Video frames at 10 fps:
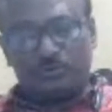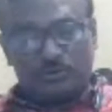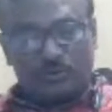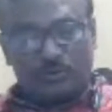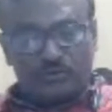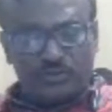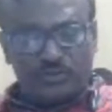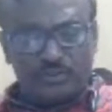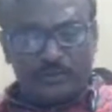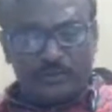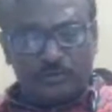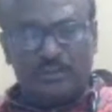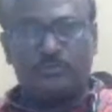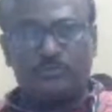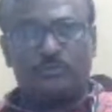consistent with this
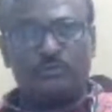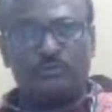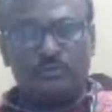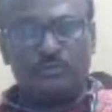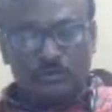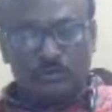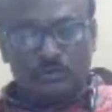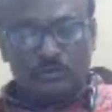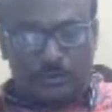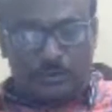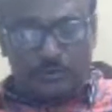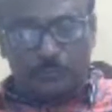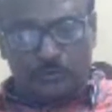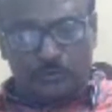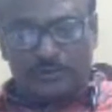code according following